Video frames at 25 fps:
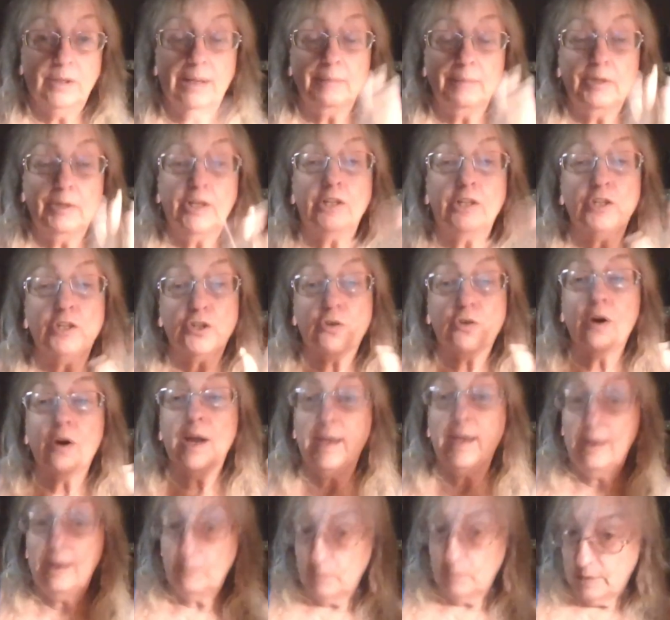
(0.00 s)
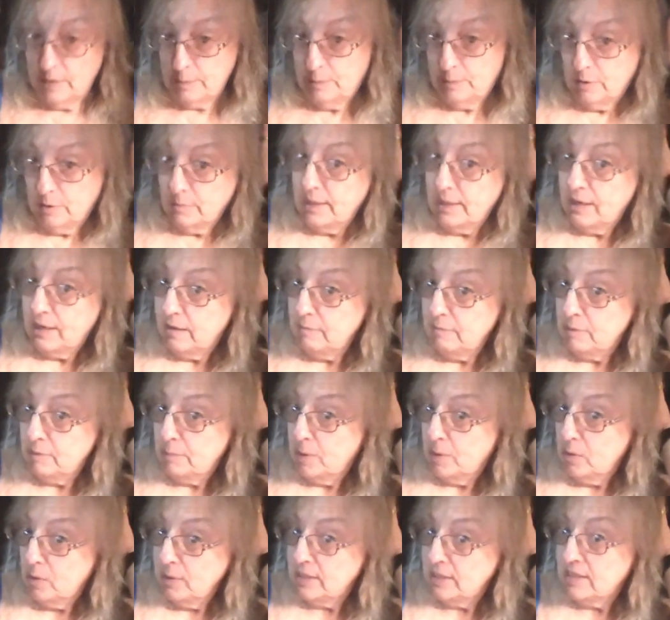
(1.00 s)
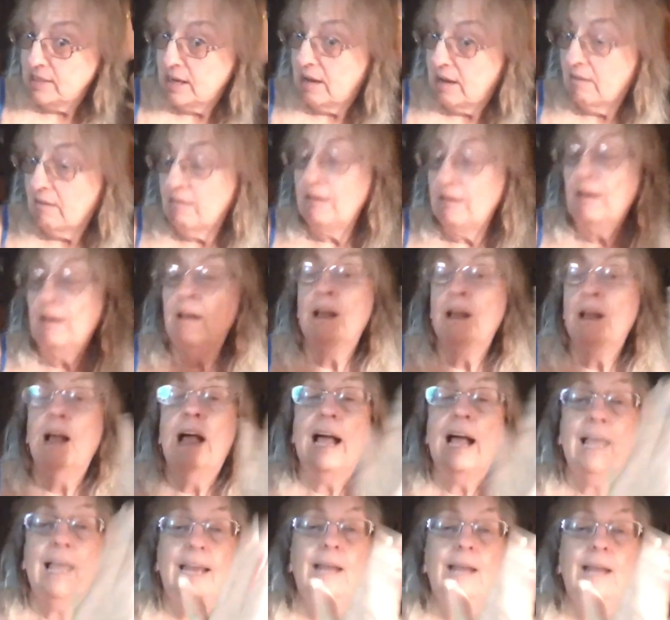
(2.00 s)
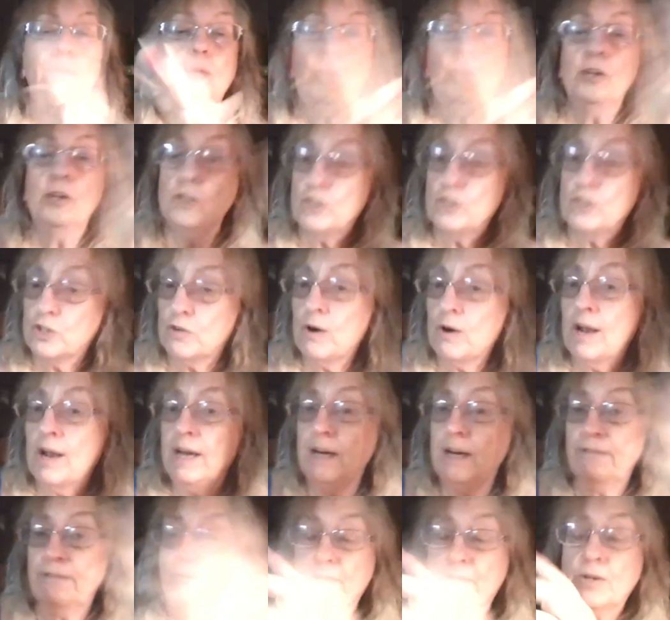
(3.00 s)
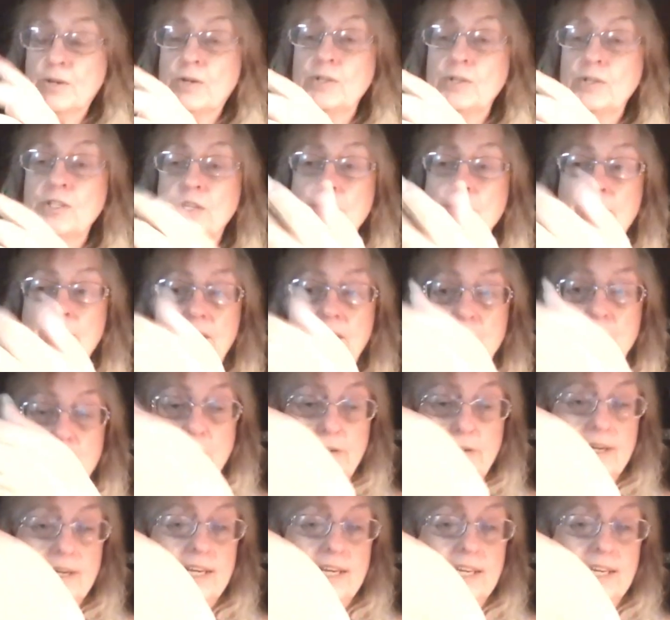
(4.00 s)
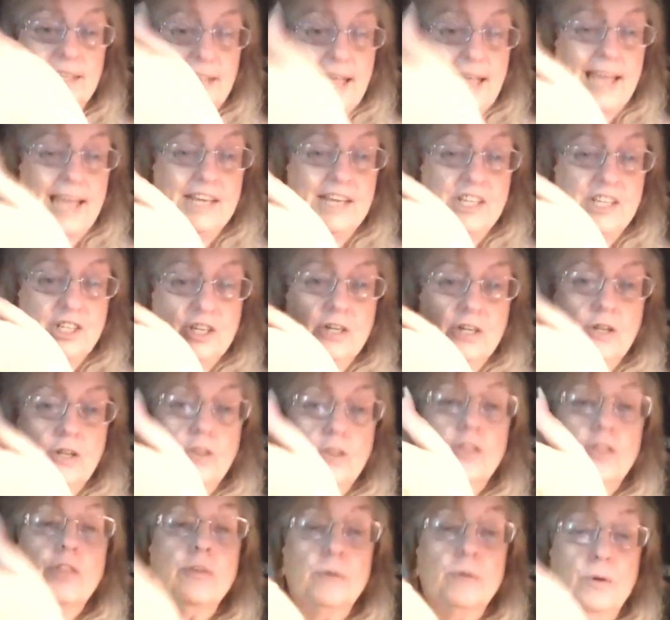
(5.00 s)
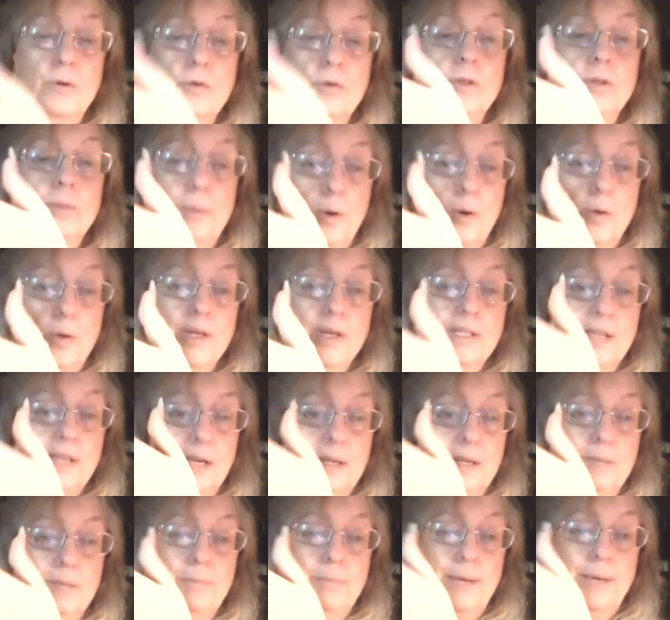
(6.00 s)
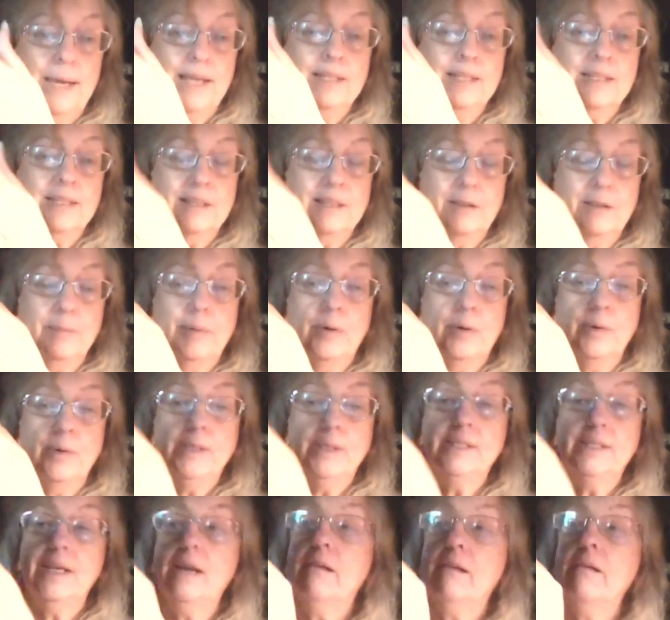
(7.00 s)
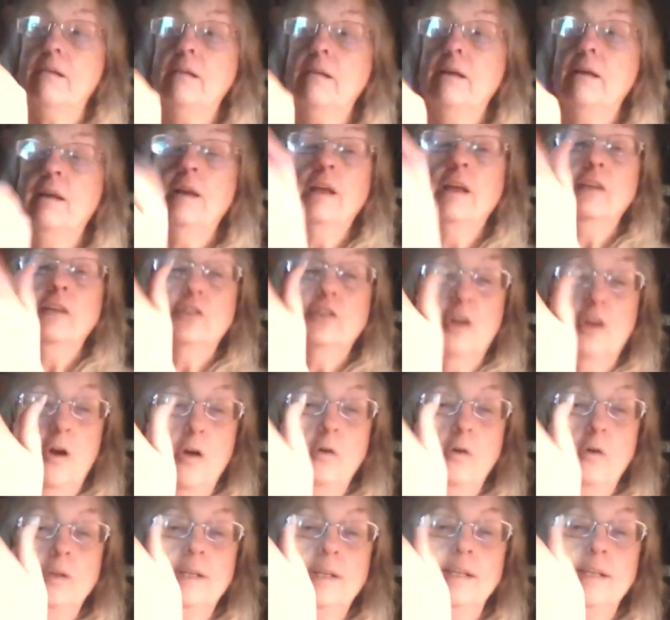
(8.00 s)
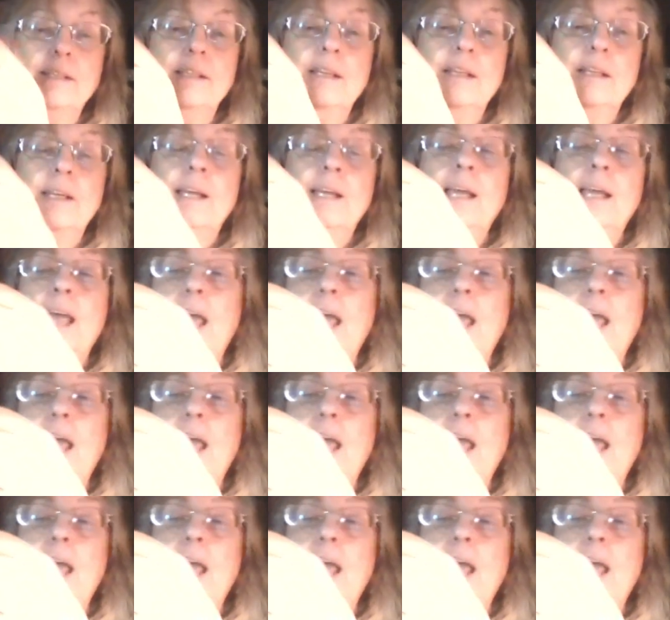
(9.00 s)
I'm going to try it. When I put my hair in a ponytail, I am going to try it first to make sure it can latch through the ponytail and the bands of the ponytail to hold it.